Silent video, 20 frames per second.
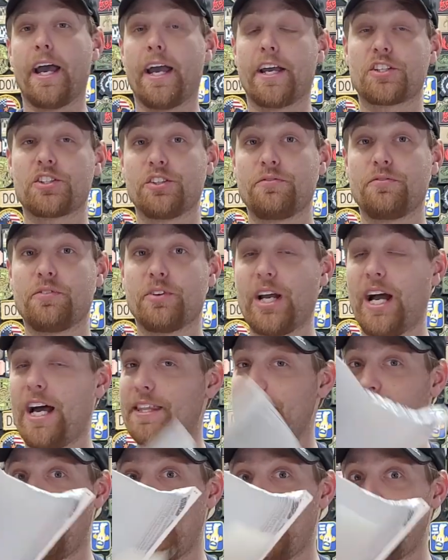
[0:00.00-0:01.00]
I actually
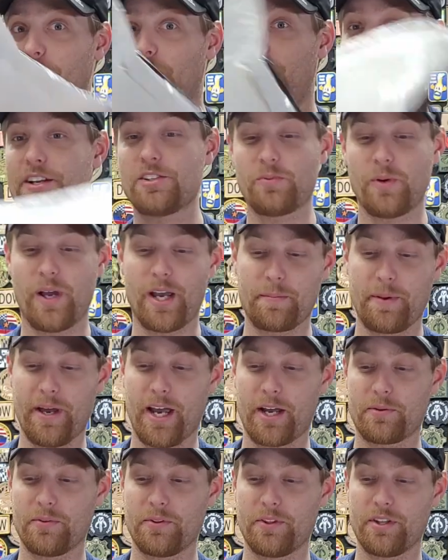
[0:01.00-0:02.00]
forgot that I had bought a swag
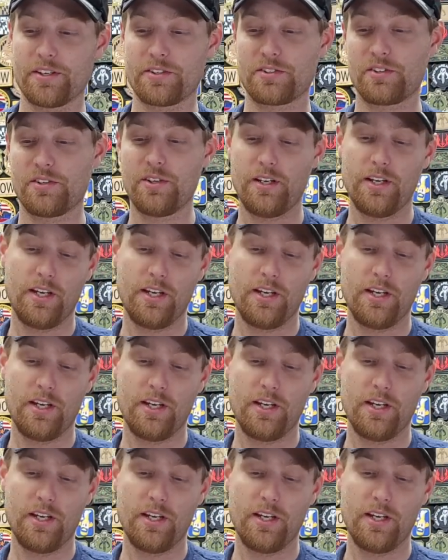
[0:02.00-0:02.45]
pack with this.